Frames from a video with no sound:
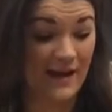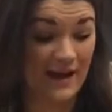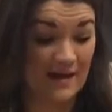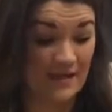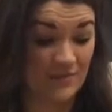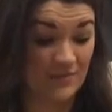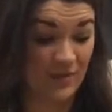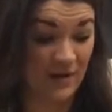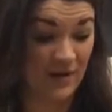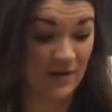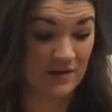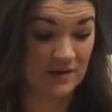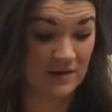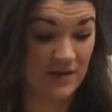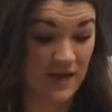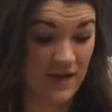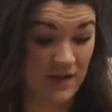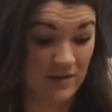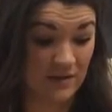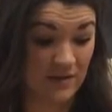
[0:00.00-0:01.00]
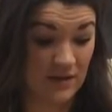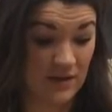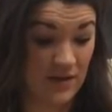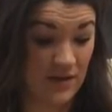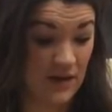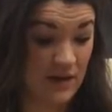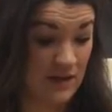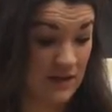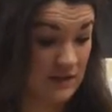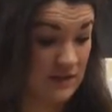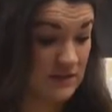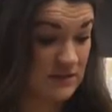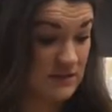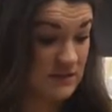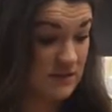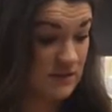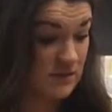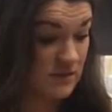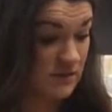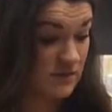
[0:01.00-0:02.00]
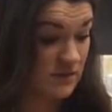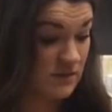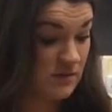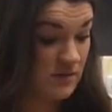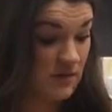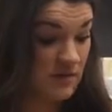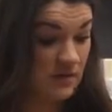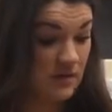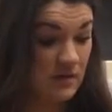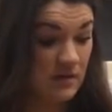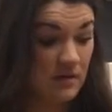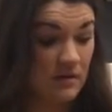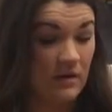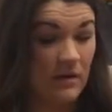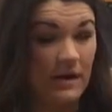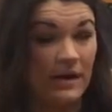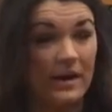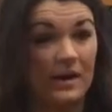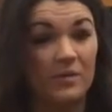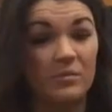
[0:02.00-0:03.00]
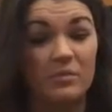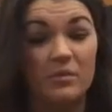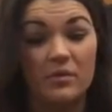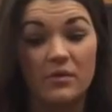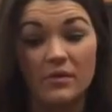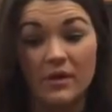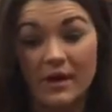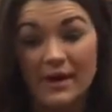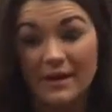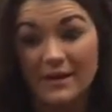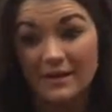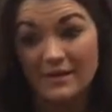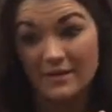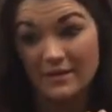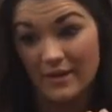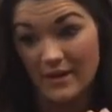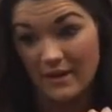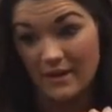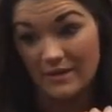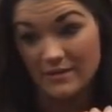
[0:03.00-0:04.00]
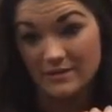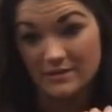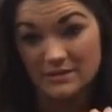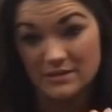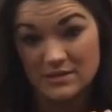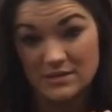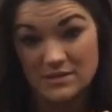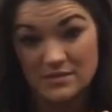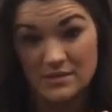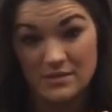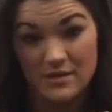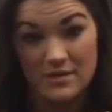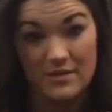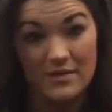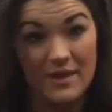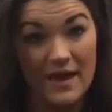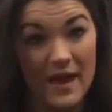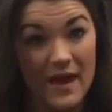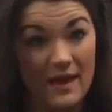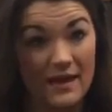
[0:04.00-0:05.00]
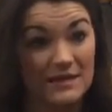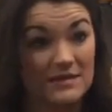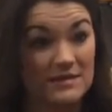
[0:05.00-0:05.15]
had to play outside because I could break things. And that